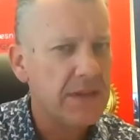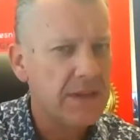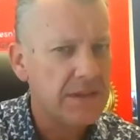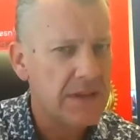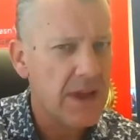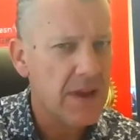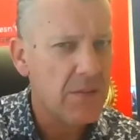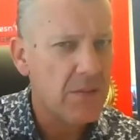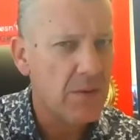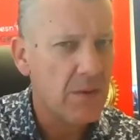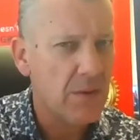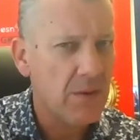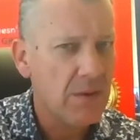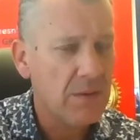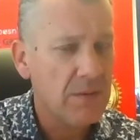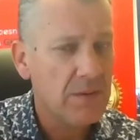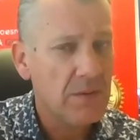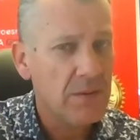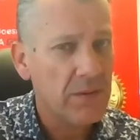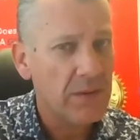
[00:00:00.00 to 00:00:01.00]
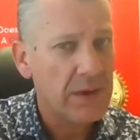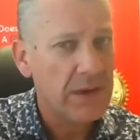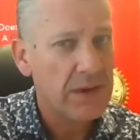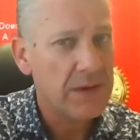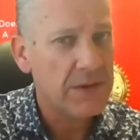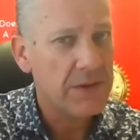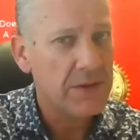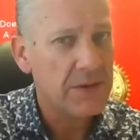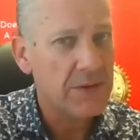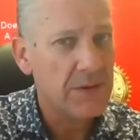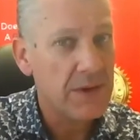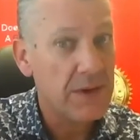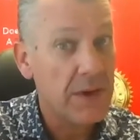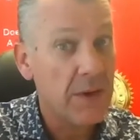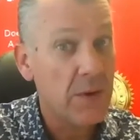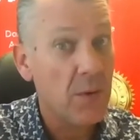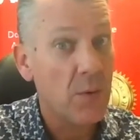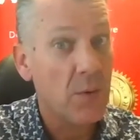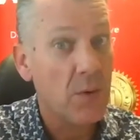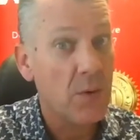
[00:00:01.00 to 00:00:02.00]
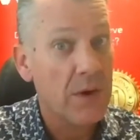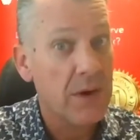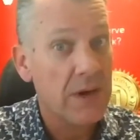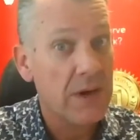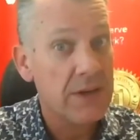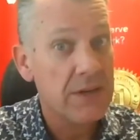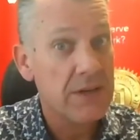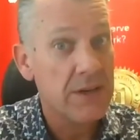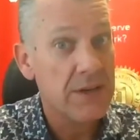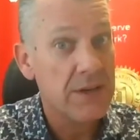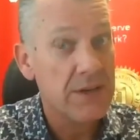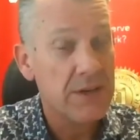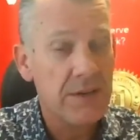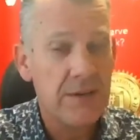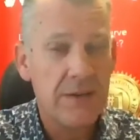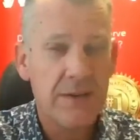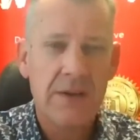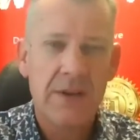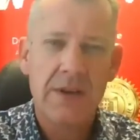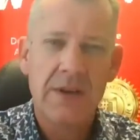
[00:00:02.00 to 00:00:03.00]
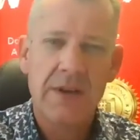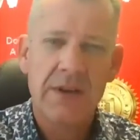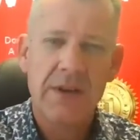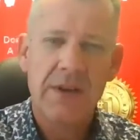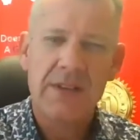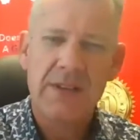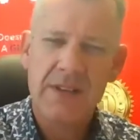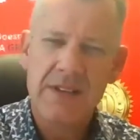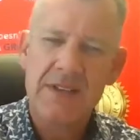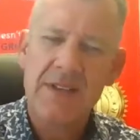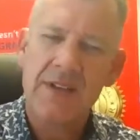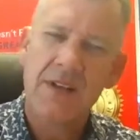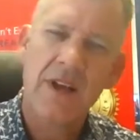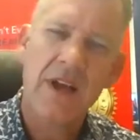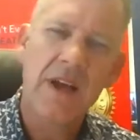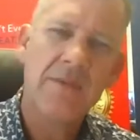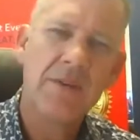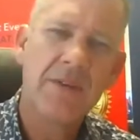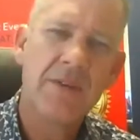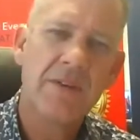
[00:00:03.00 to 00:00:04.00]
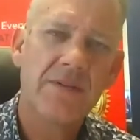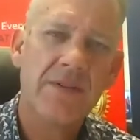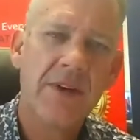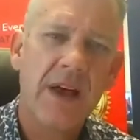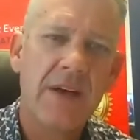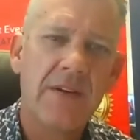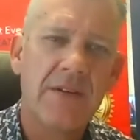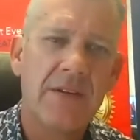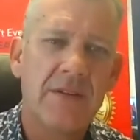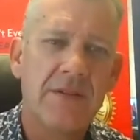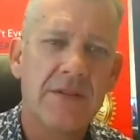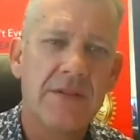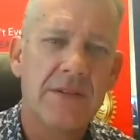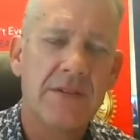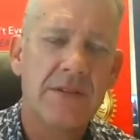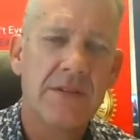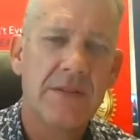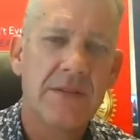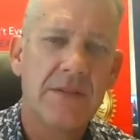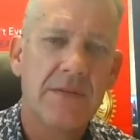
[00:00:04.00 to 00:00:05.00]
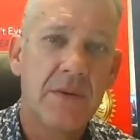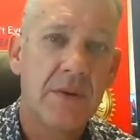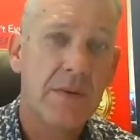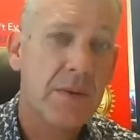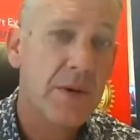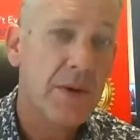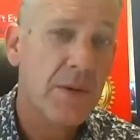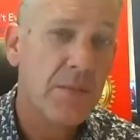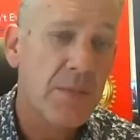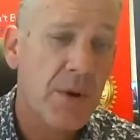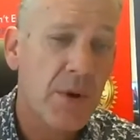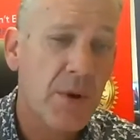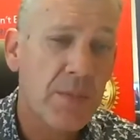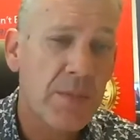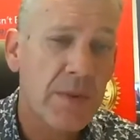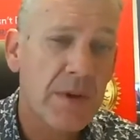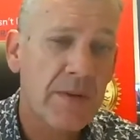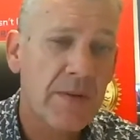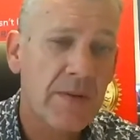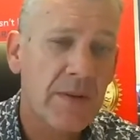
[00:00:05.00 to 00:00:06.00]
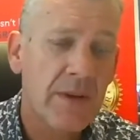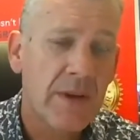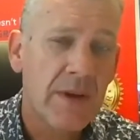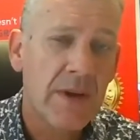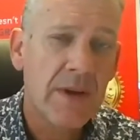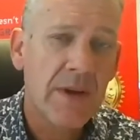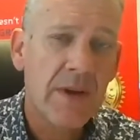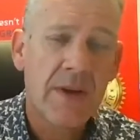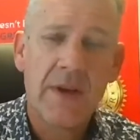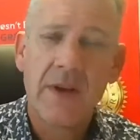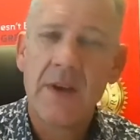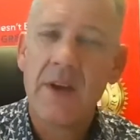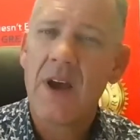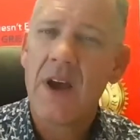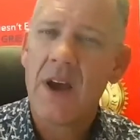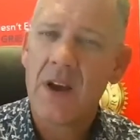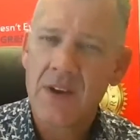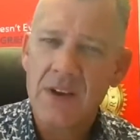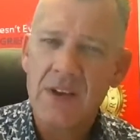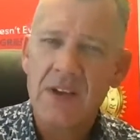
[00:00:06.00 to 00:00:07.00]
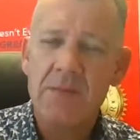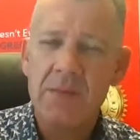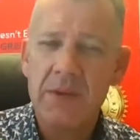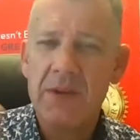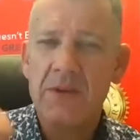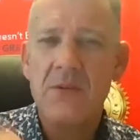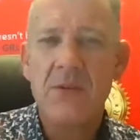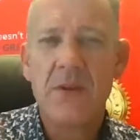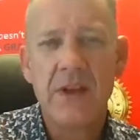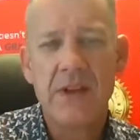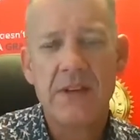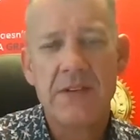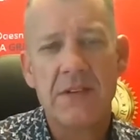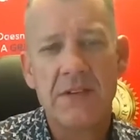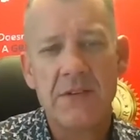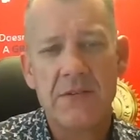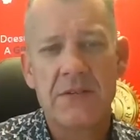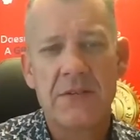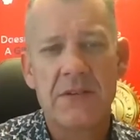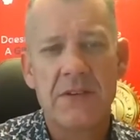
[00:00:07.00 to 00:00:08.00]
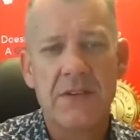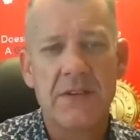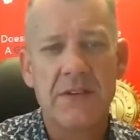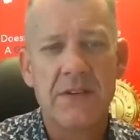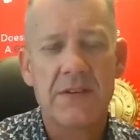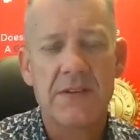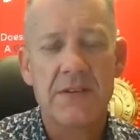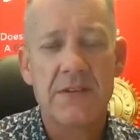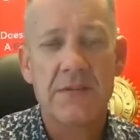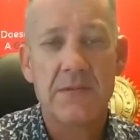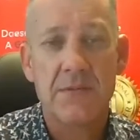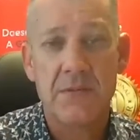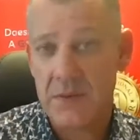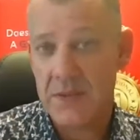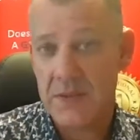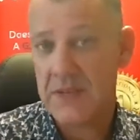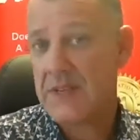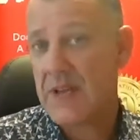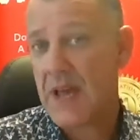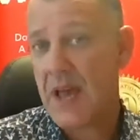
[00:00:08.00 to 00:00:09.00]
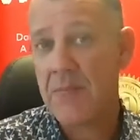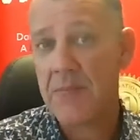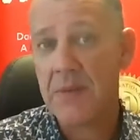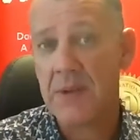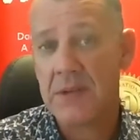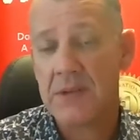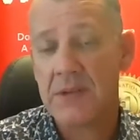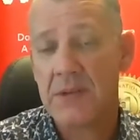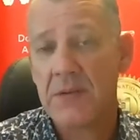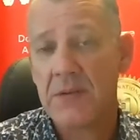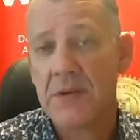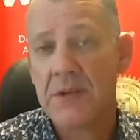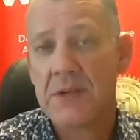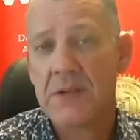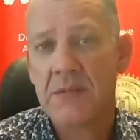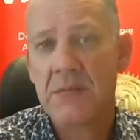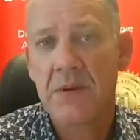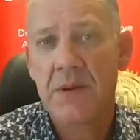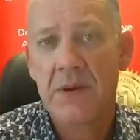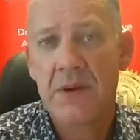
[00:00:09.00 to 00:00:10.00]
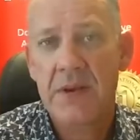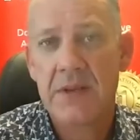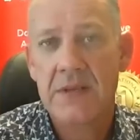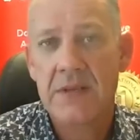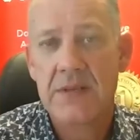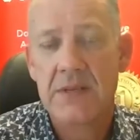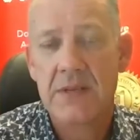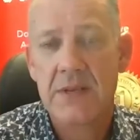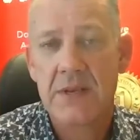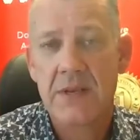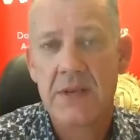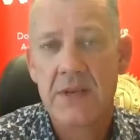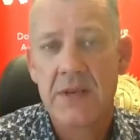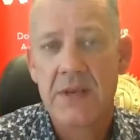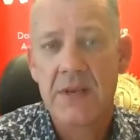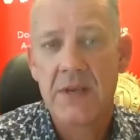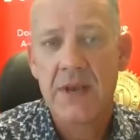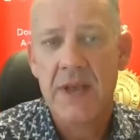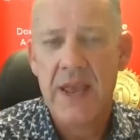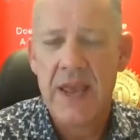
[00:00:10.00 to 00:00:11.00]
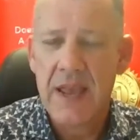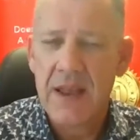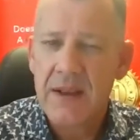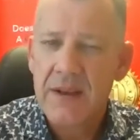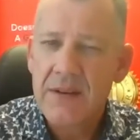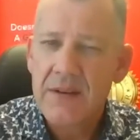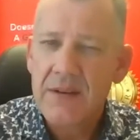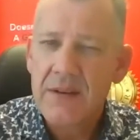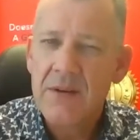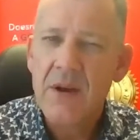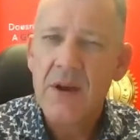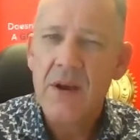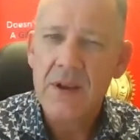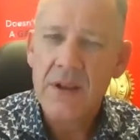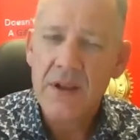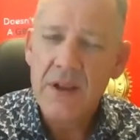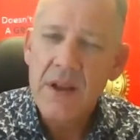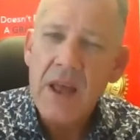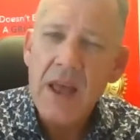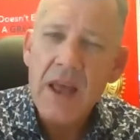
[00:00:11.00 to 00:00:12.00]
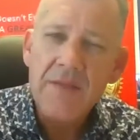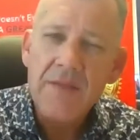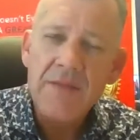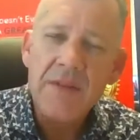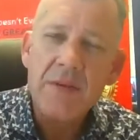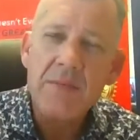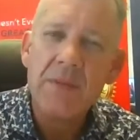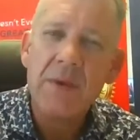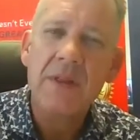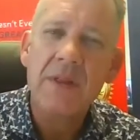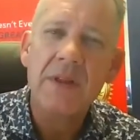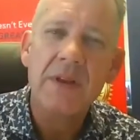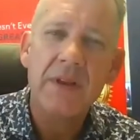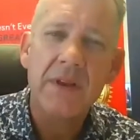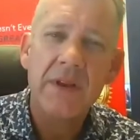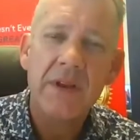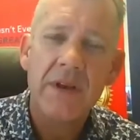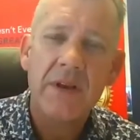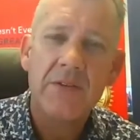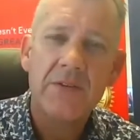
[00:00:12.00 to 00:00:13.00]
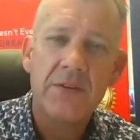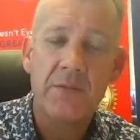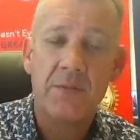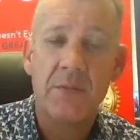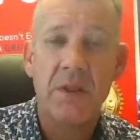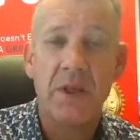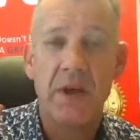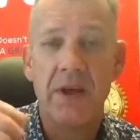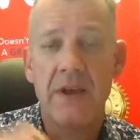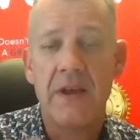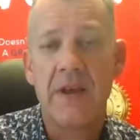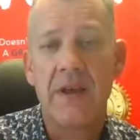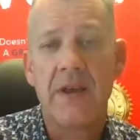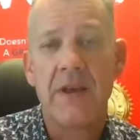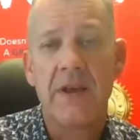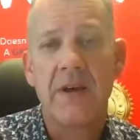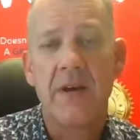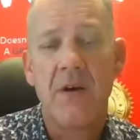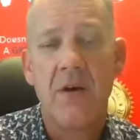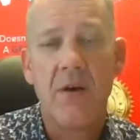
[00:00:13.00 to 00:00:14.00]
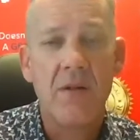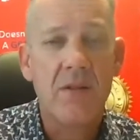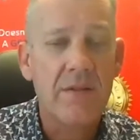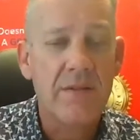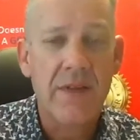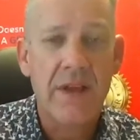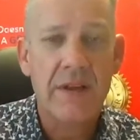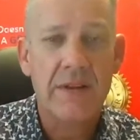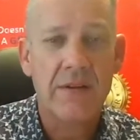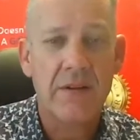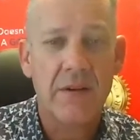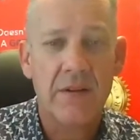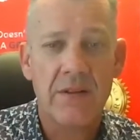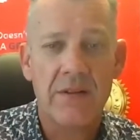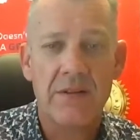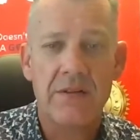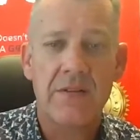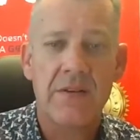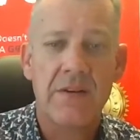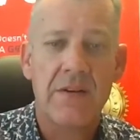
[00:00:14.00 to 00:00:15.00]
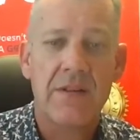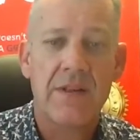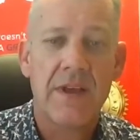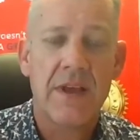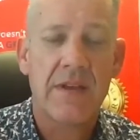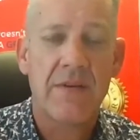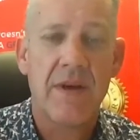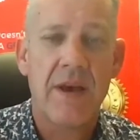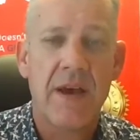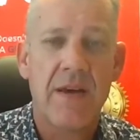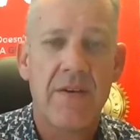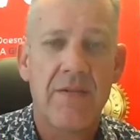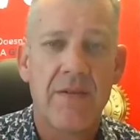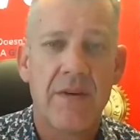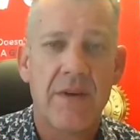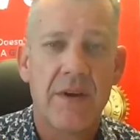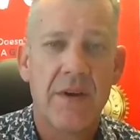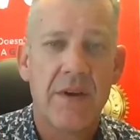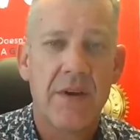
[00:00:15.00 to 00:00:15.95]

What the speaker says: Does that role, industry, organization, does it align with your values? What about your purpose? Are you going to be utilizing your skills? Will they tap into your experience? And are you going to have the ability to apply all of that knowledge that you have?